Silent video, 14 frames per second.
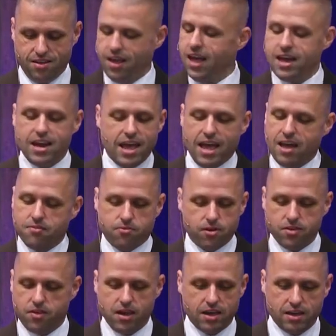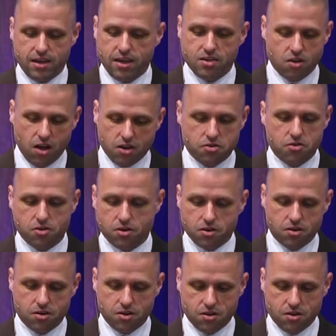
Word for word: and everything is under